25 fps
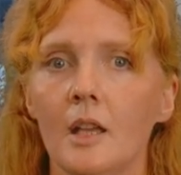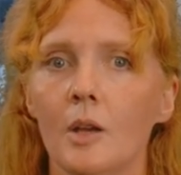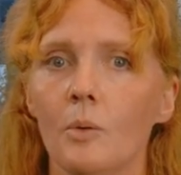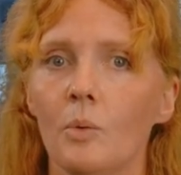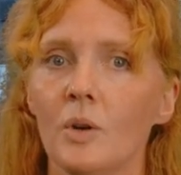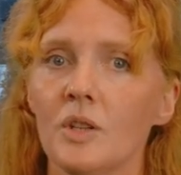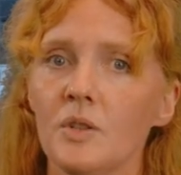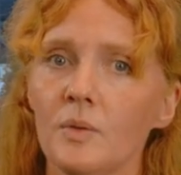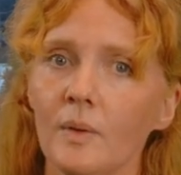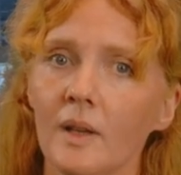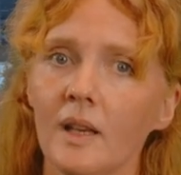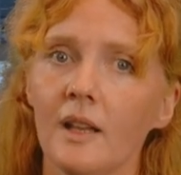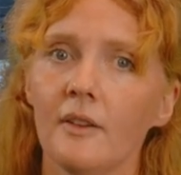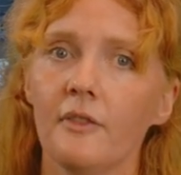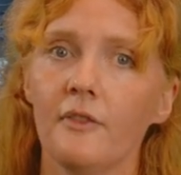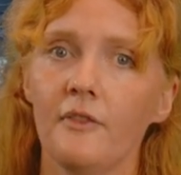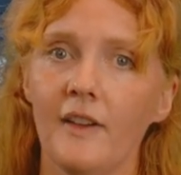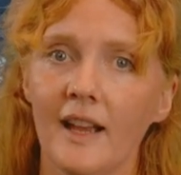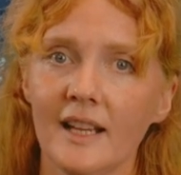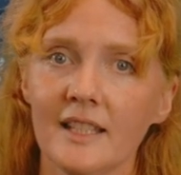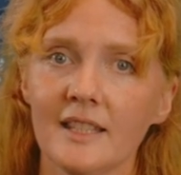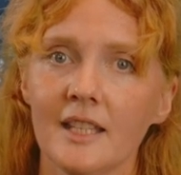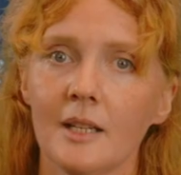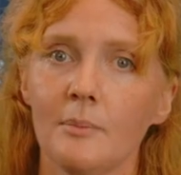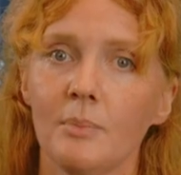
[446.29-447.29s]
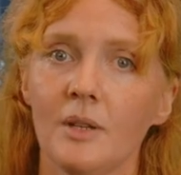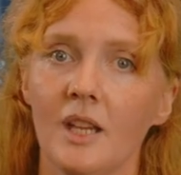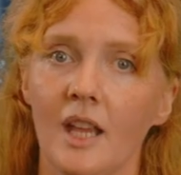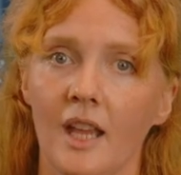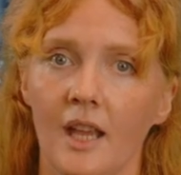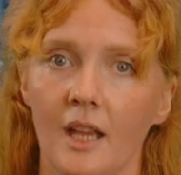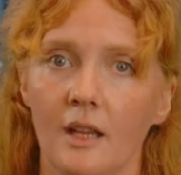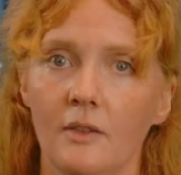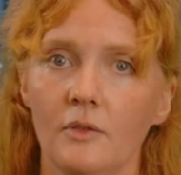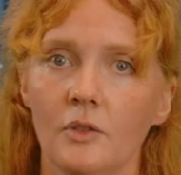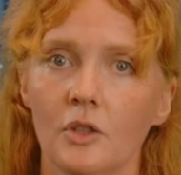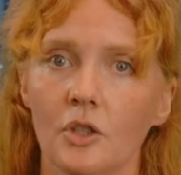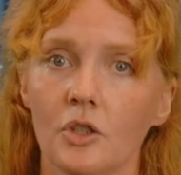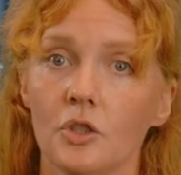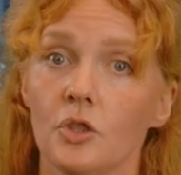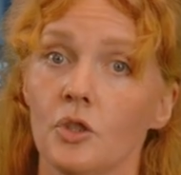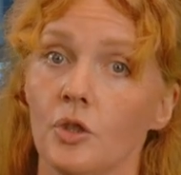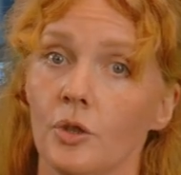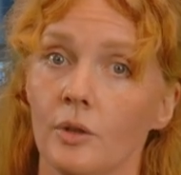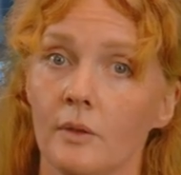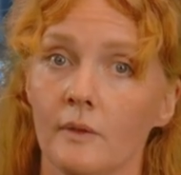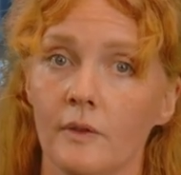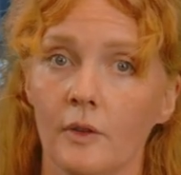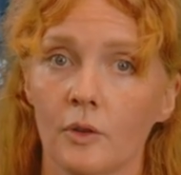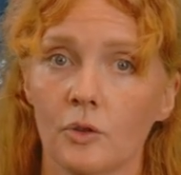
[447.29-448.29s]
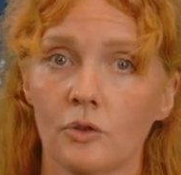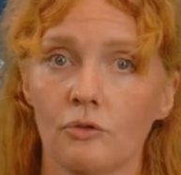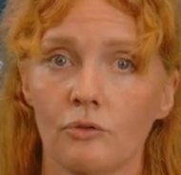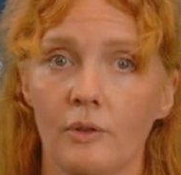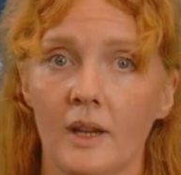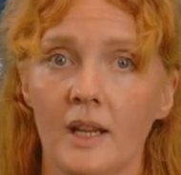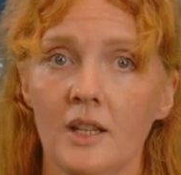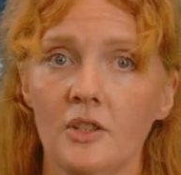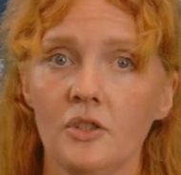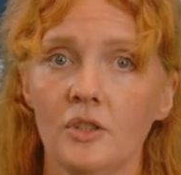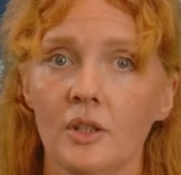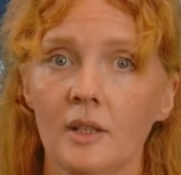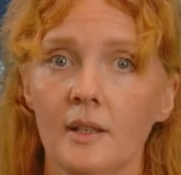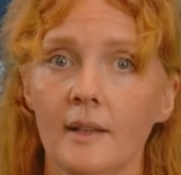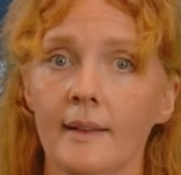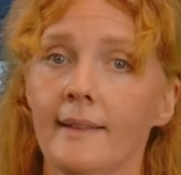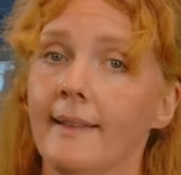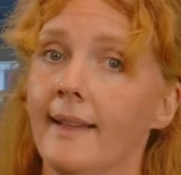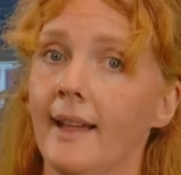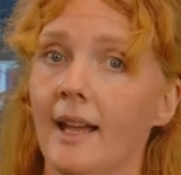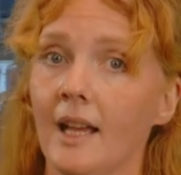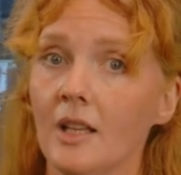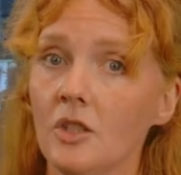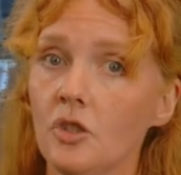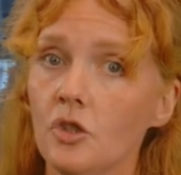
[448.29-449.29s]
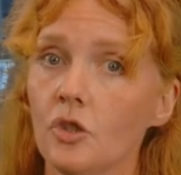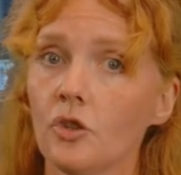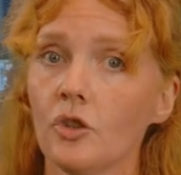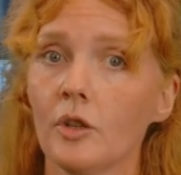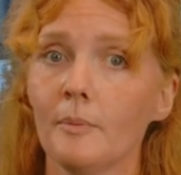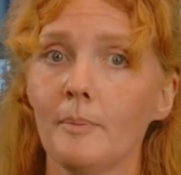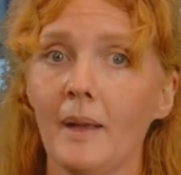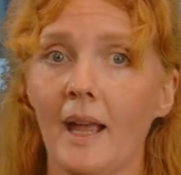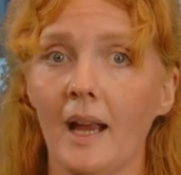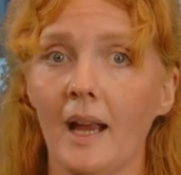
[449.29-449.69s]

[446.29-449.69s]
which will affect their behavior during filtration and during